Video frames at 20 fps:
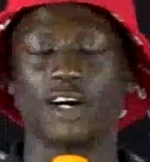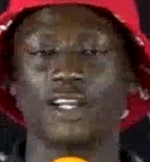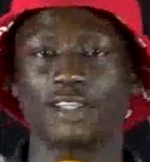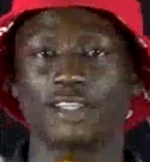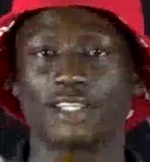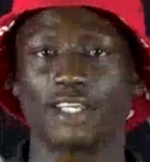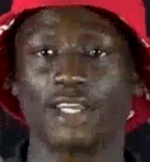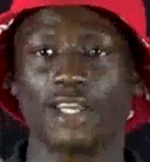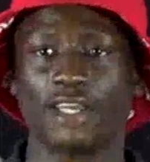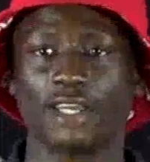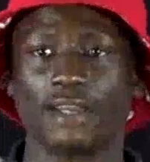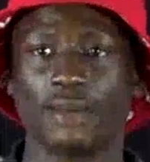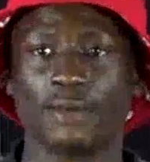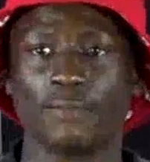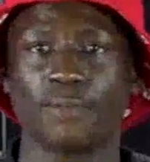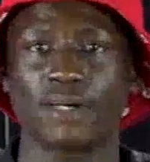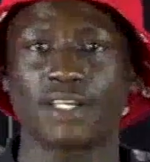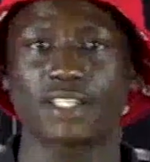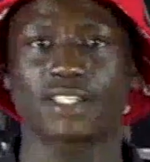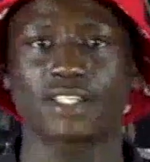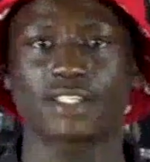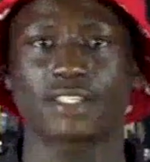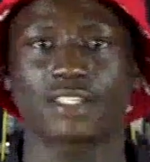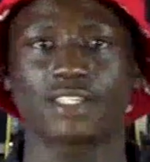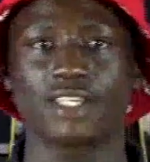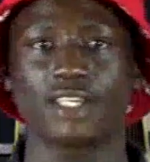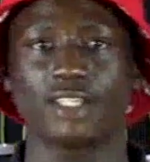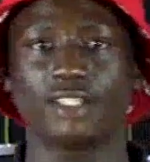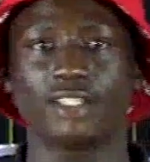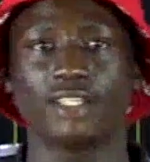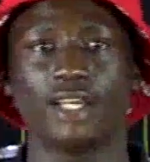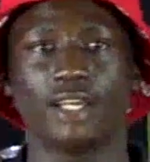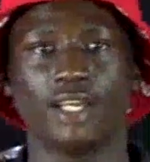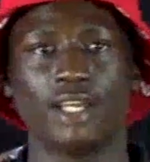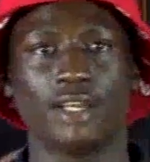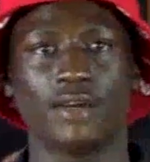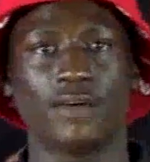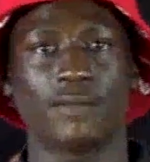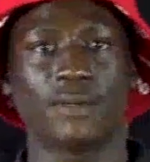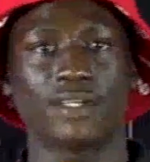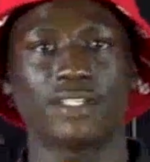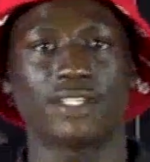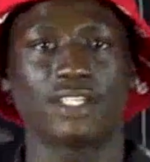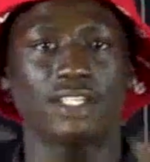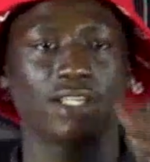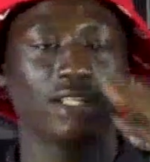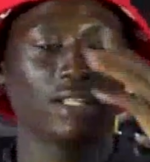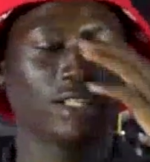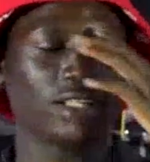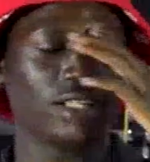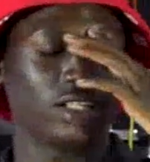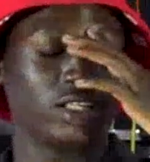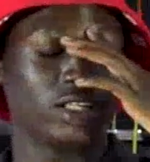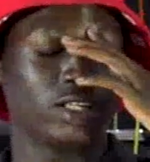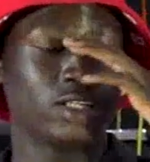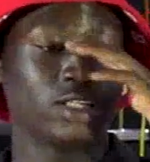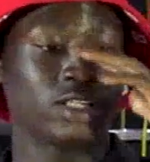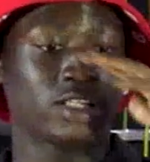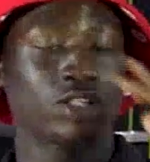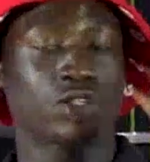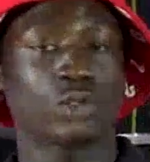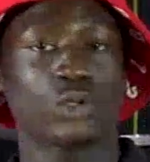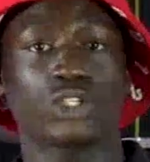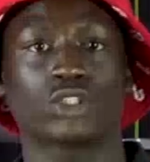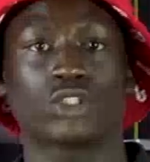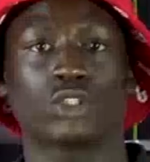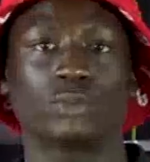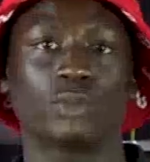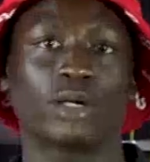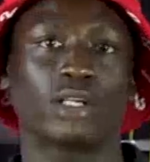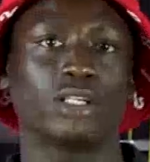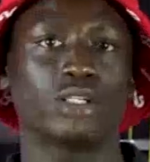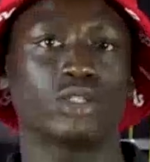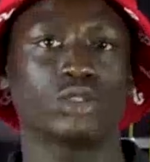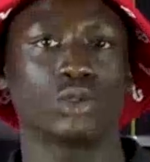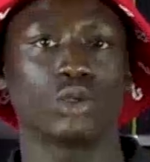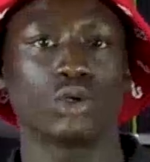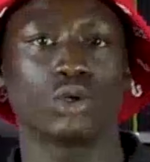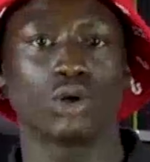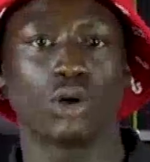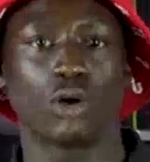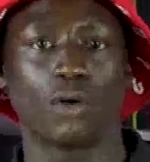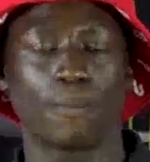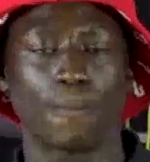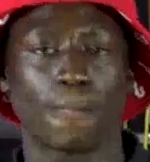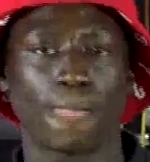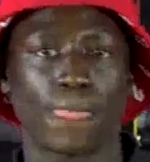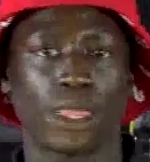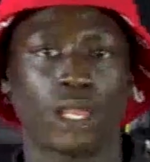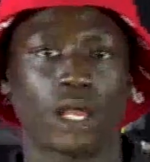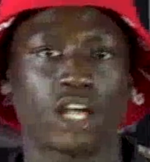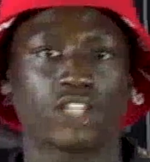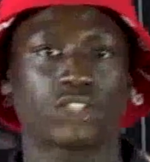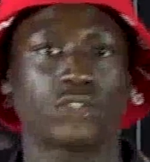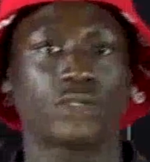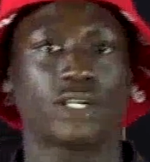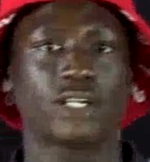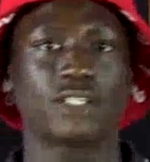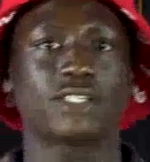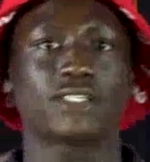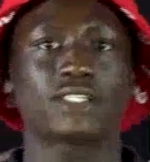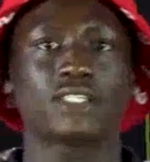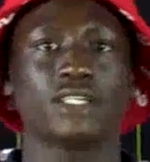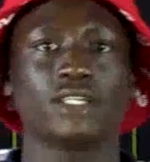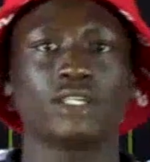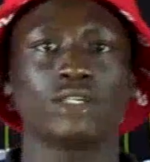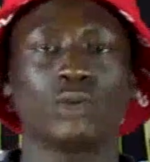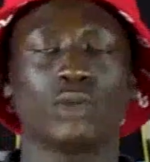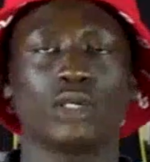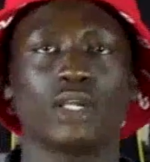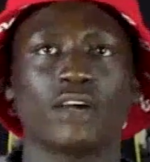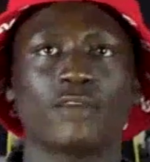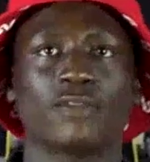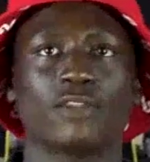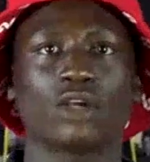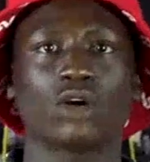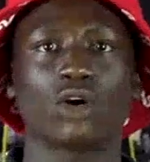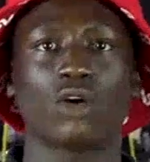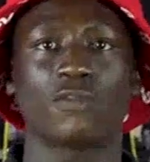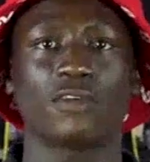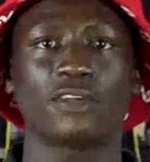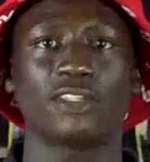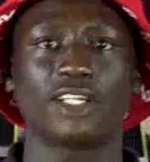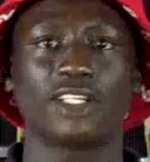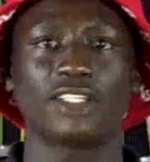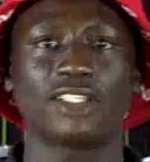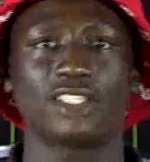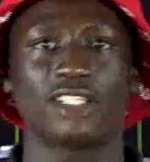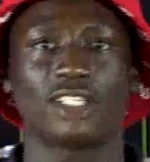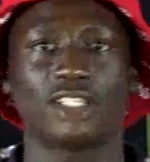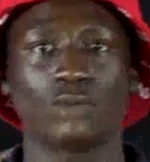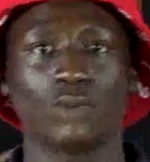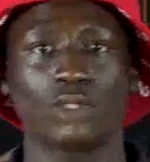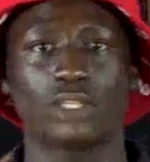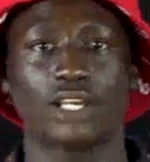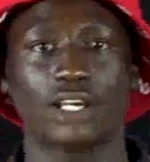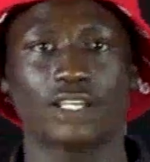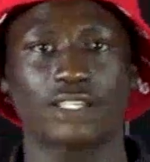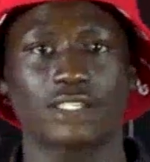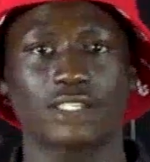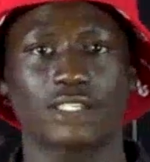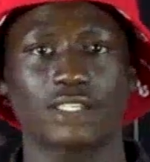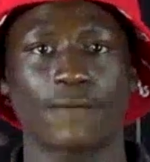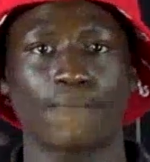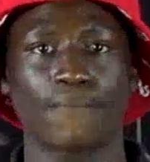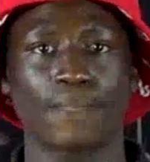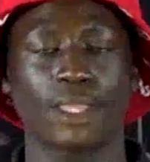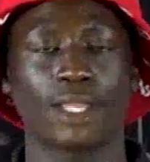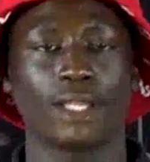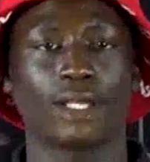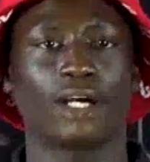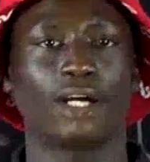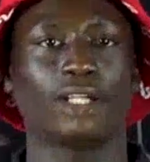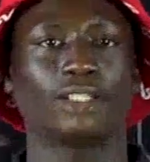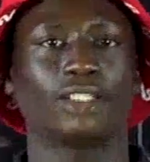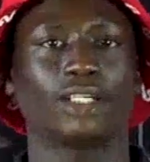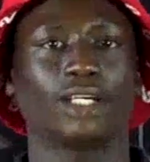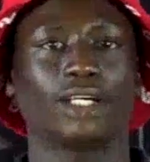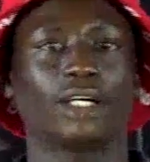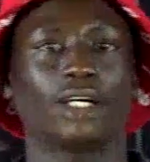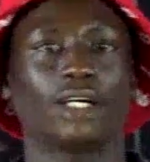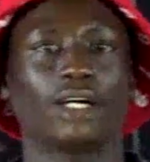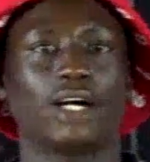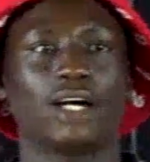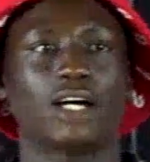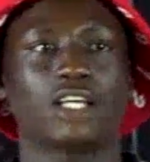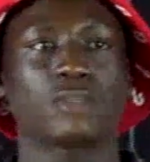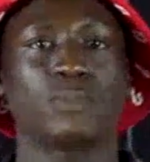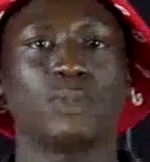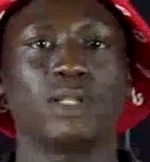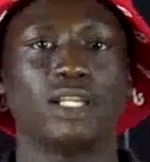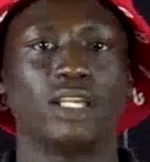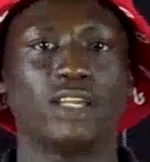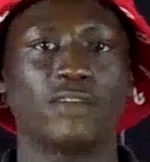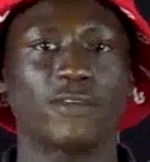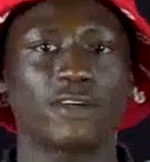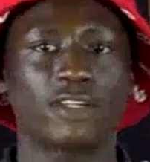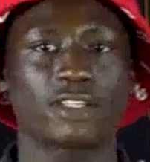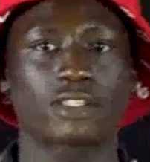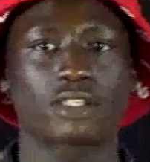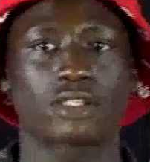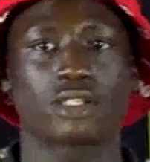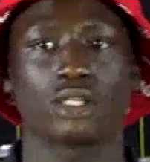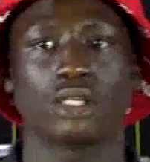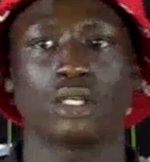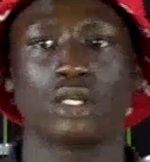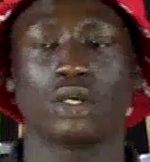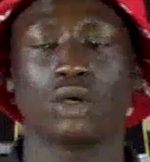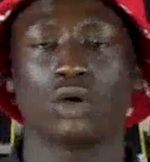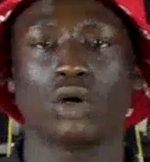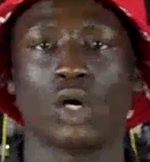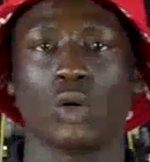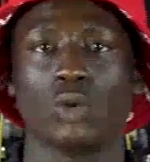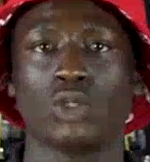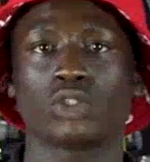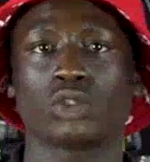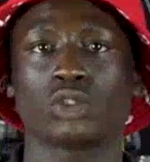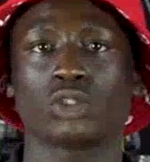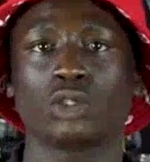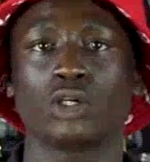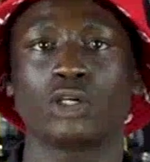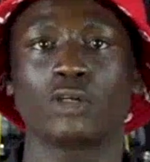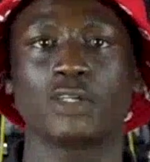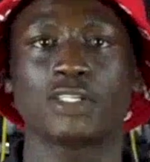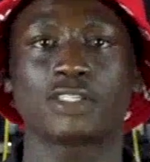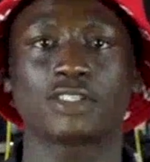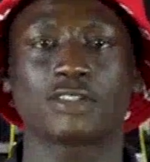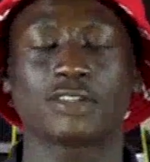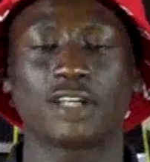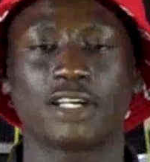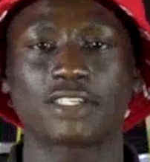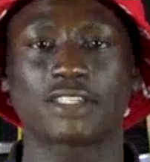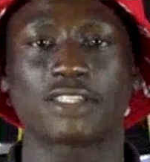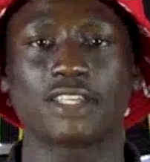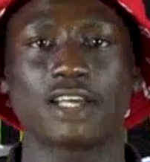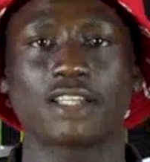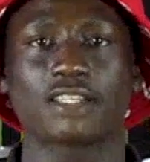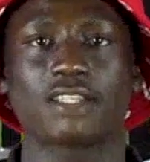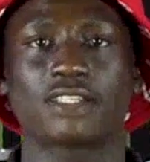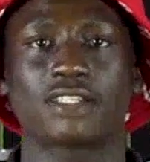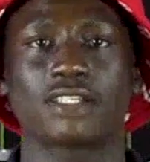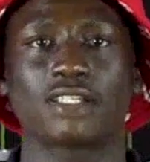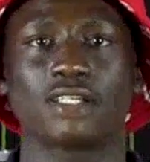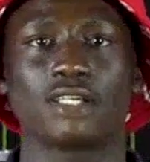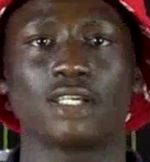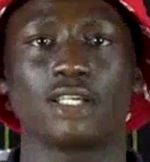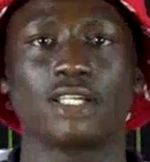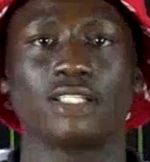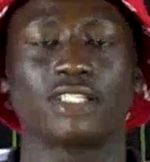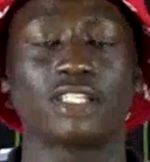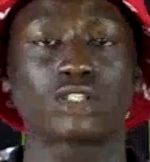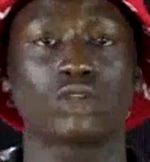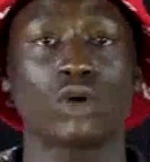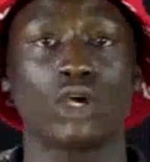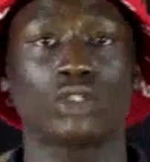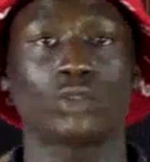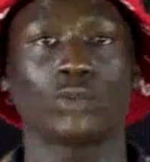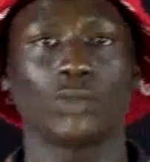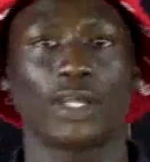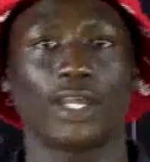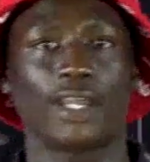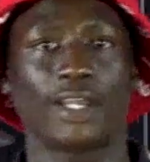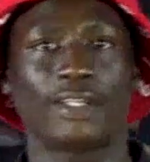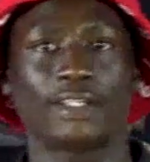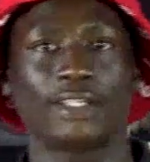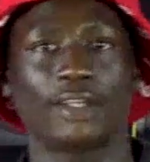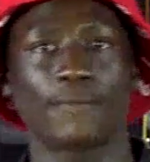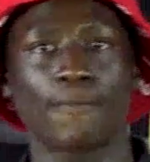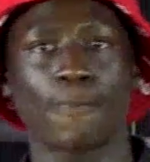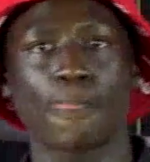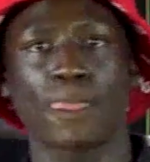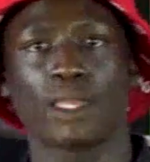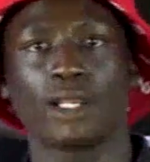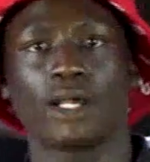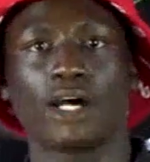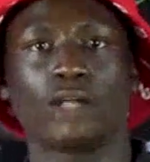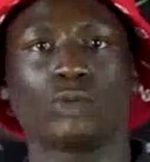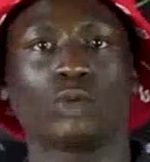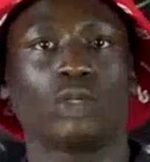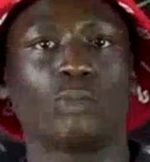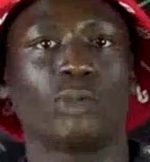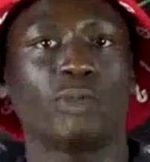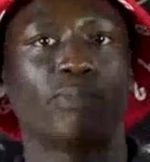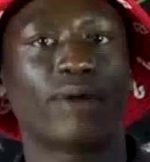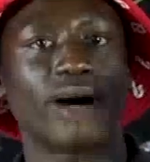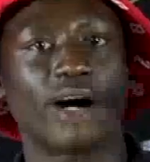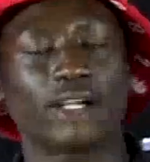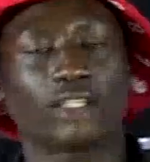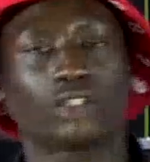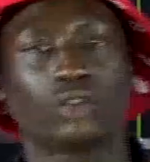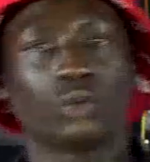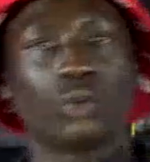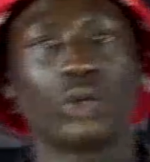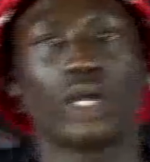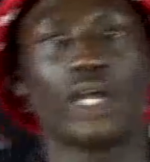heard the pastor said. Manze, hii situation malituko. As you can see, we have the COVID-19 with us. And as believers, we should always trust that it is going to end and we'll be back to